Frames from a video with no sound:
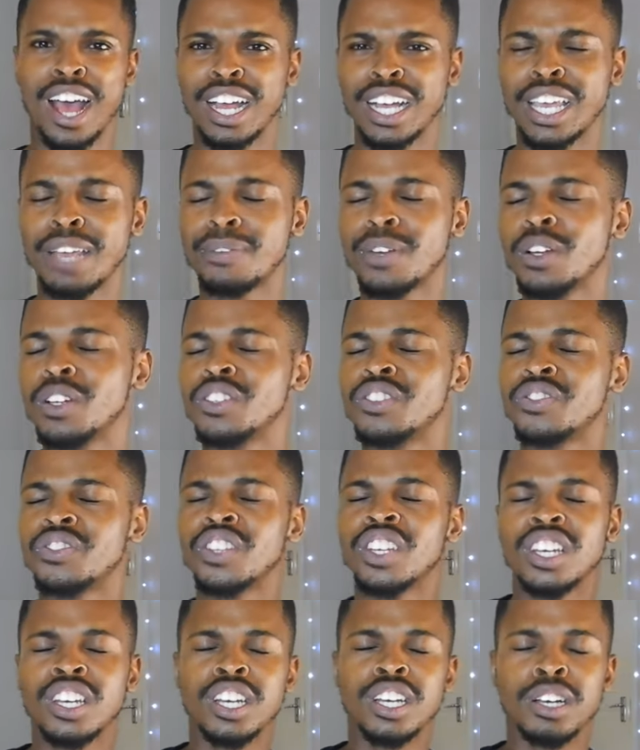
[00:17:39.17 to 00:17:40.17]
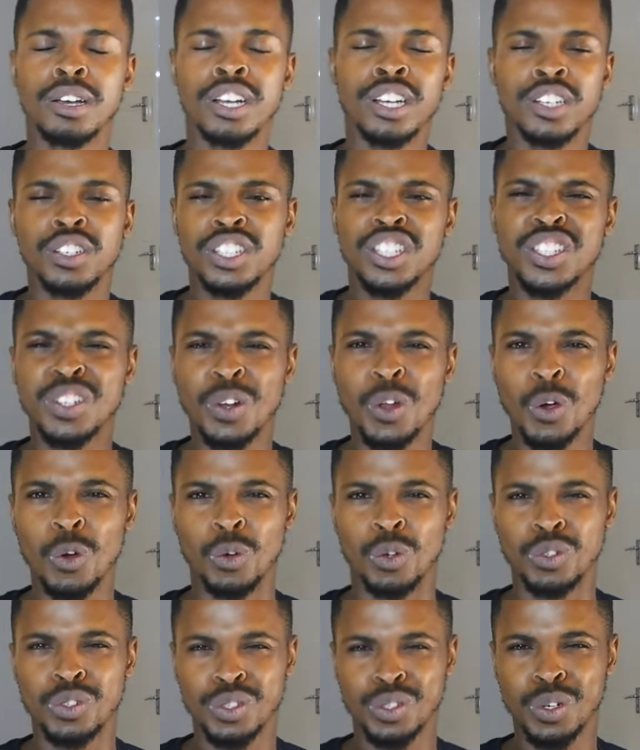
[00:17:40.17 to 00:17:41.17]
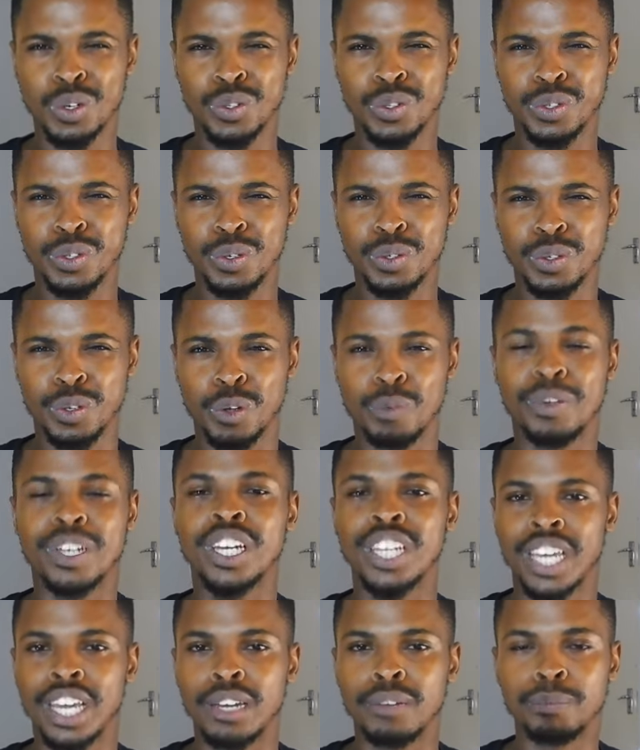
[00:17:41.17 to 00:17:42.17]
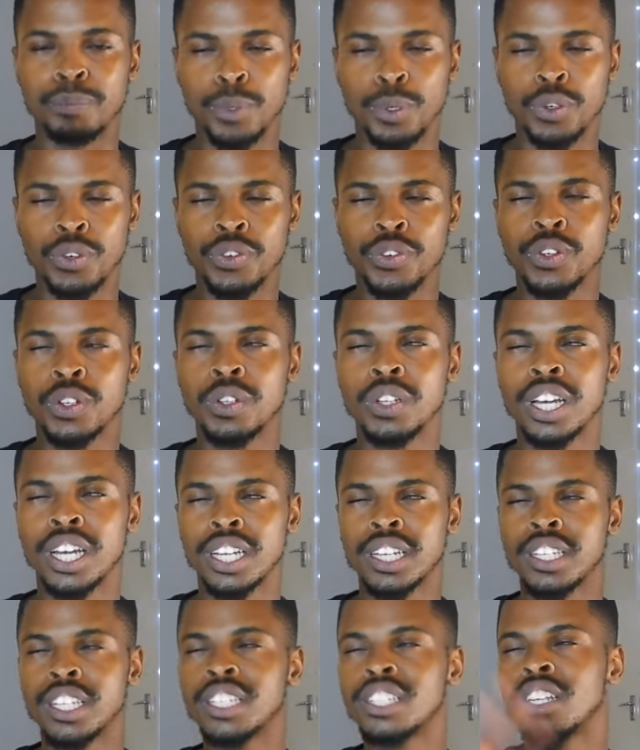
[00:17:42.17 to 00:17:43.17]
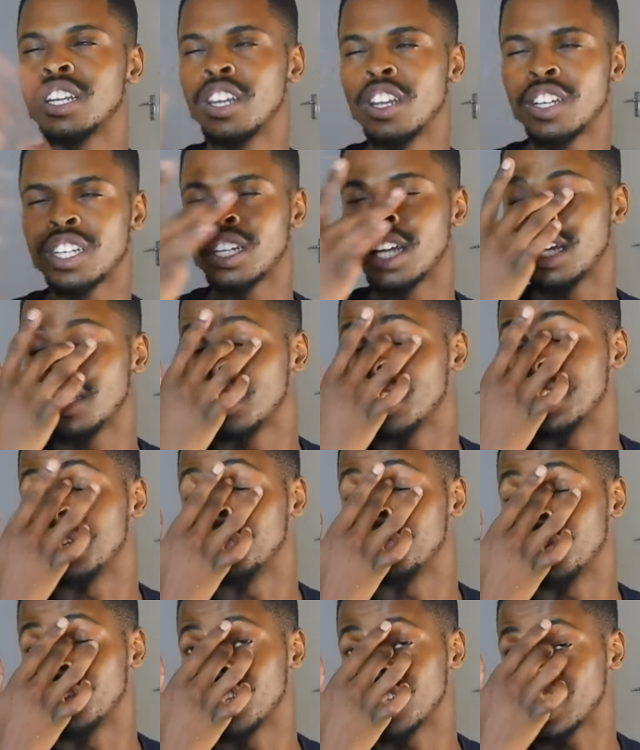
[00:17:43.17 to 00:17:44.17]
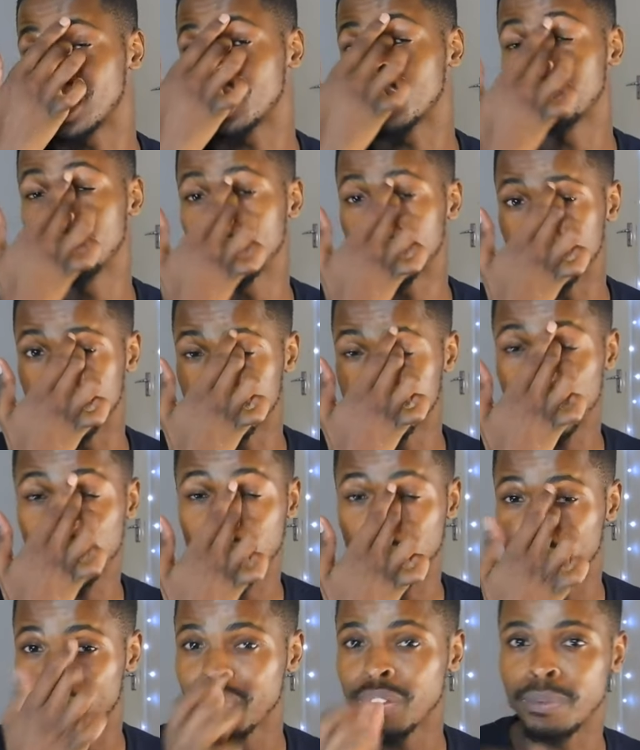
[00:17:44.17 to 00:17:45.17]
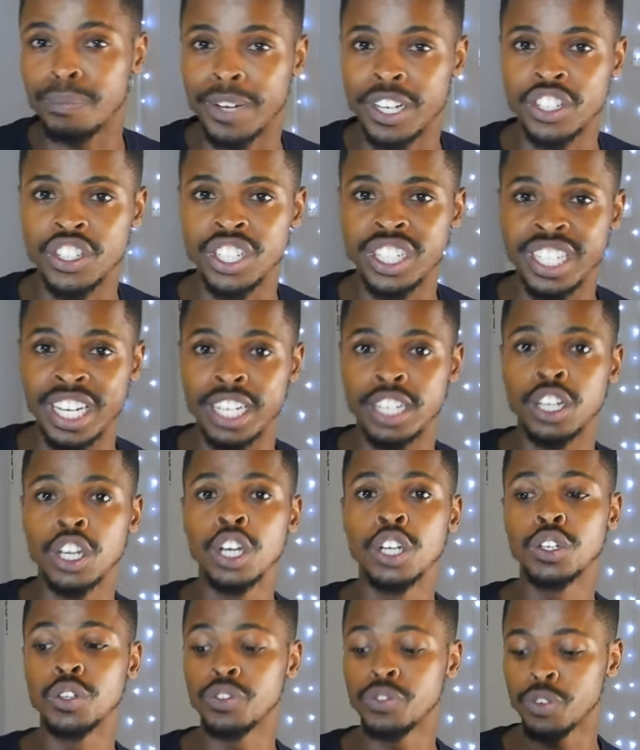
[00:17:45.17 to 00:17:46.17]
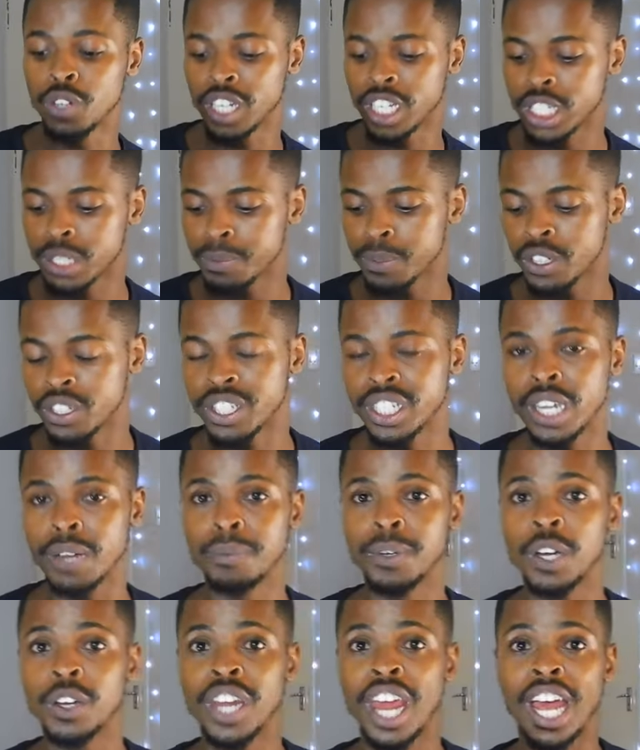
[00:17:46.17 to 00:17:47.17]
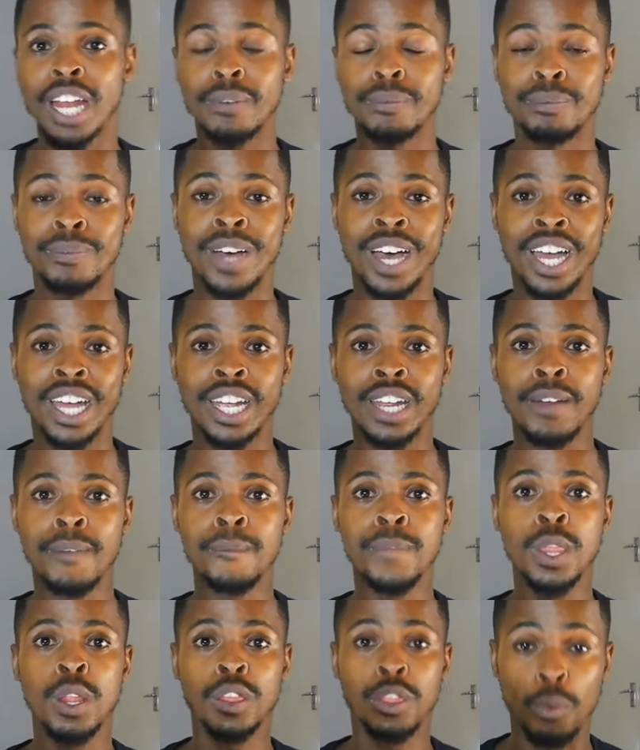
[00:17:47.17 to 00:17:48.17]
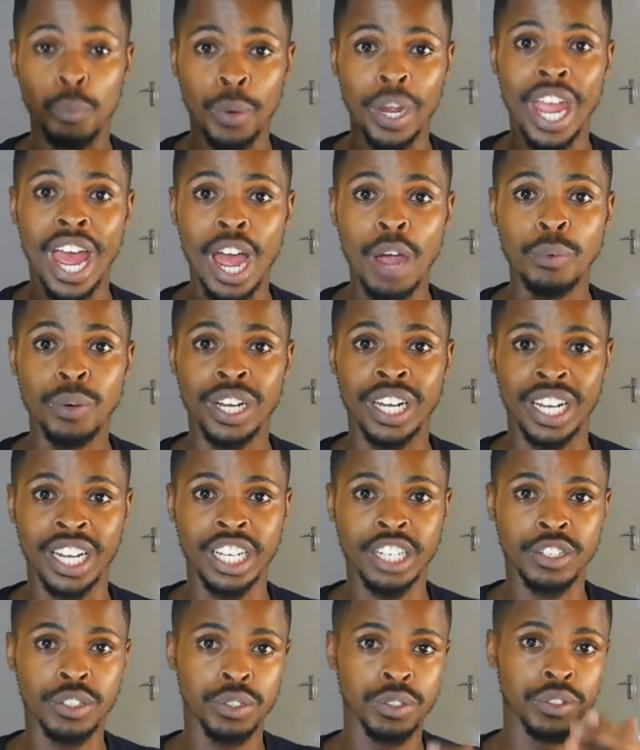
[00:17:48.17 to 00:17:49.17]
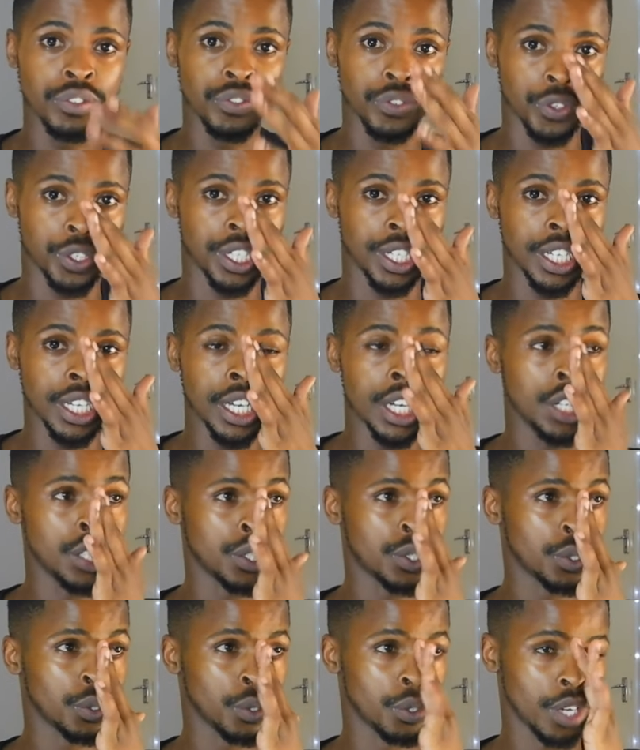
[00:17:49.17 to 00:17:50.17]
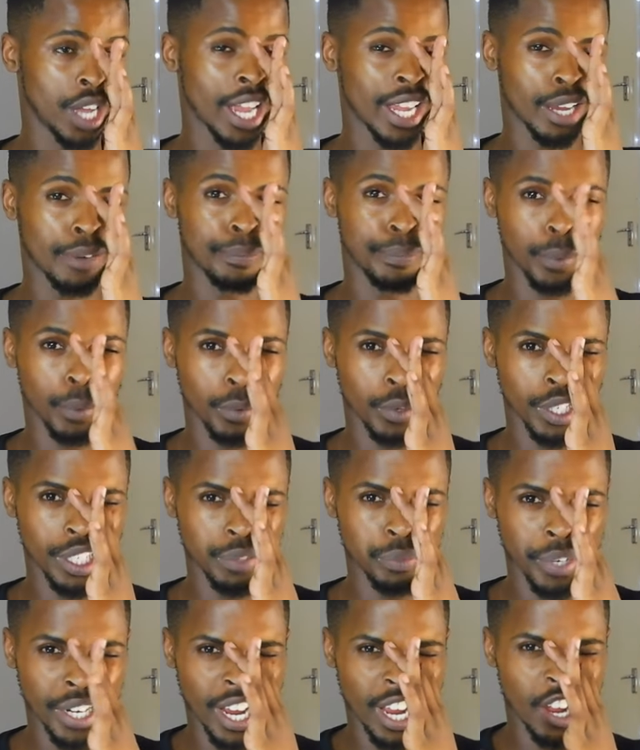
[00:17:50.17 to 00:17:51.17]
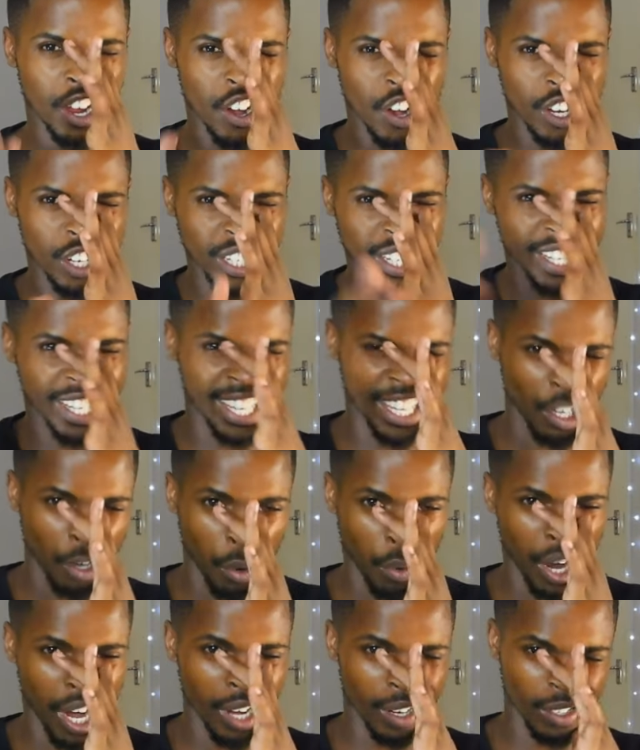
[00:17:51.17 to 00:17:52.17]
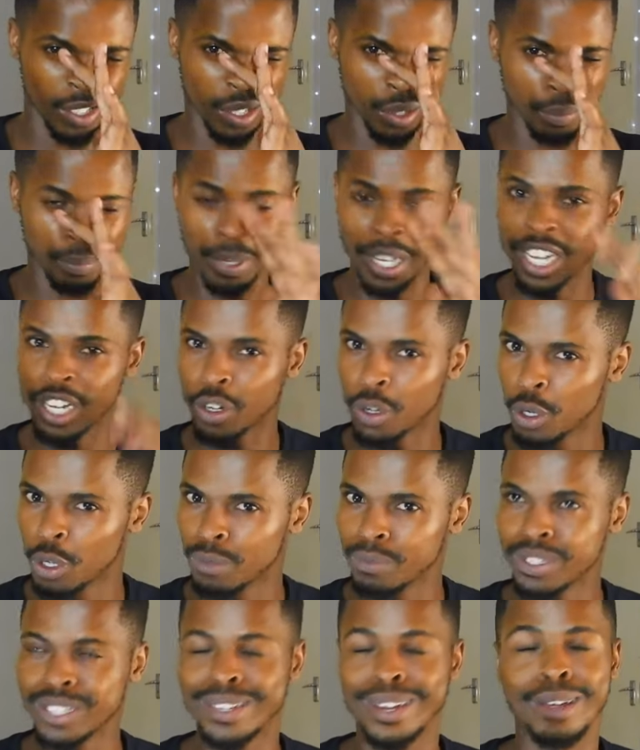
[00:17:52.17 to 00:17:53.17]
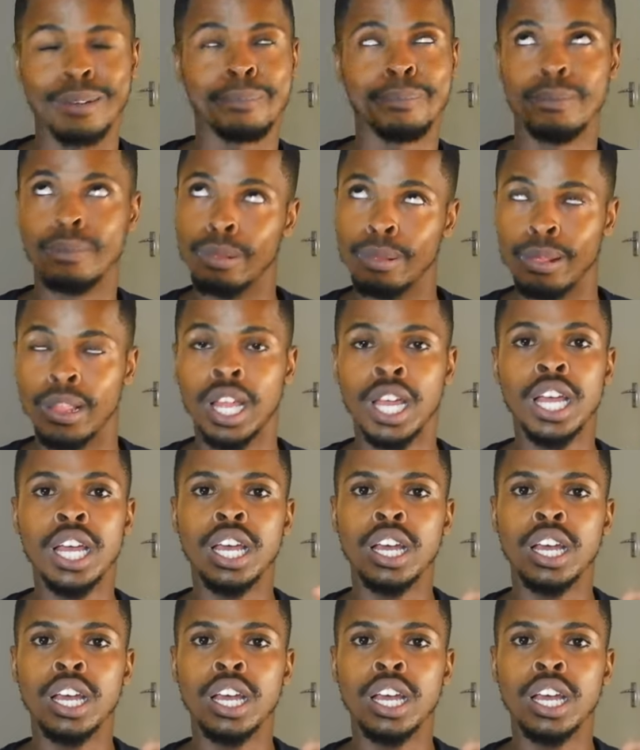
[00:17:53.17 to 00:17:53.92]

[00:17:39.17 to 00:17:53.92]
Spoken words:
Cape Town is. Slow, slow, slow, slow. But again, beautiful, and there's a lot other different things. I suppose also I don't have the budget yet to fully experience Cape Town at the way I would like to fully. So I get bored when I can't go out. So being at home is like bleh.